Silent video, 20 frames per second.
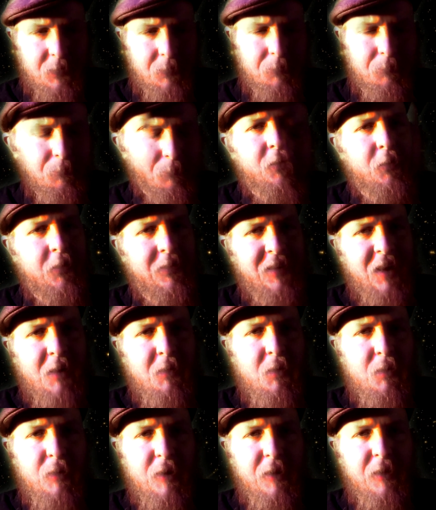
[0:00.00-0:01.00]
Okay, so it's time
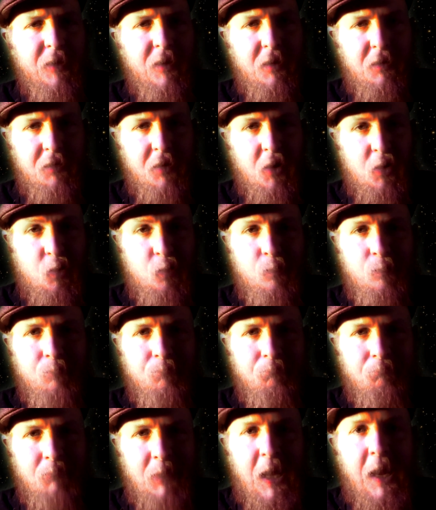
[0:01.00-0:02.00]
to bring things home
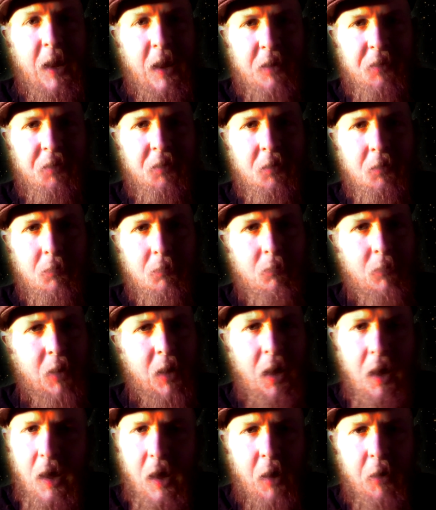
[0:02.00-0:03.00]
and ask,
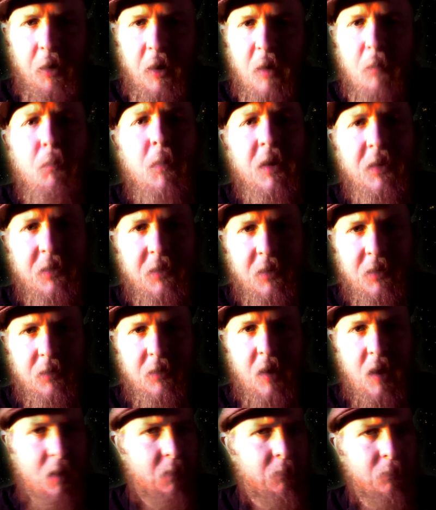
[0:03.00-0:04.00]
how did I miss this
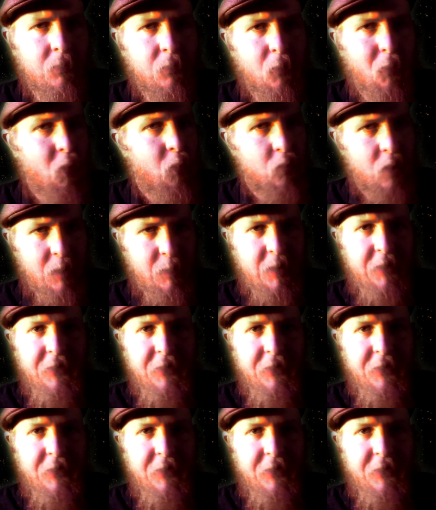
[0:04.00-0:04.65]
game? Why am I